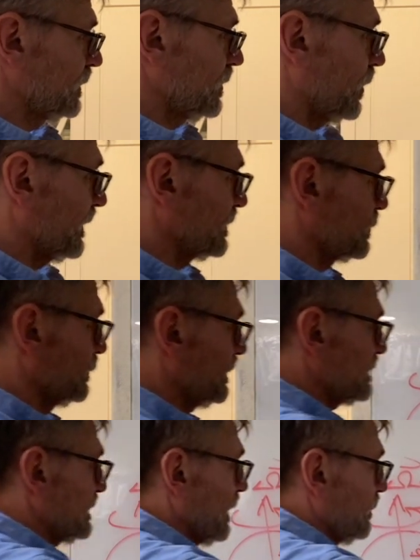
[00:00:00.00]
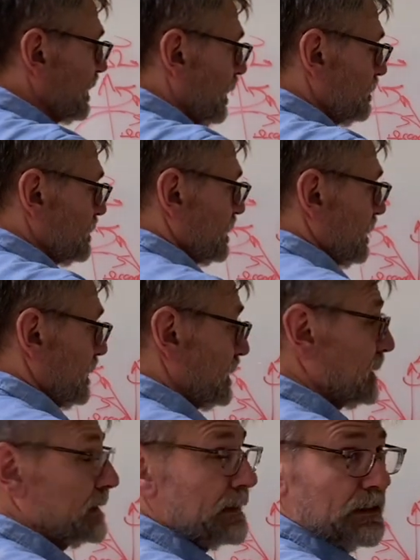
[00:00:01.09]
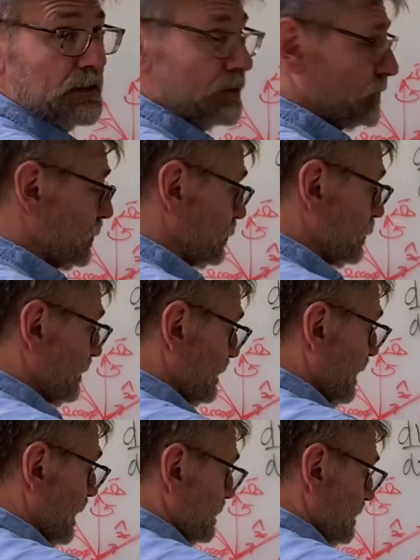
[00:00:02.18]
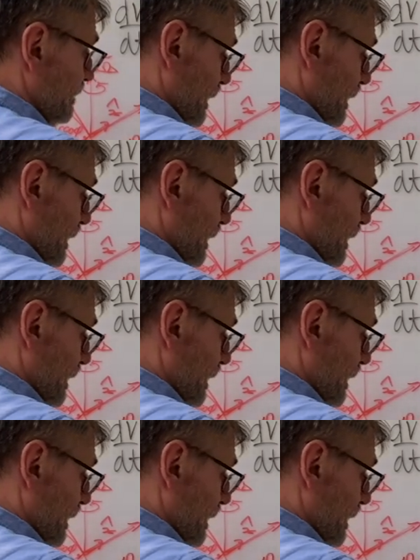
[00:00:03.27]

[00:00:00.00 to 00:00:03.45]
All right, so this now becomes the geostrophic balance. If I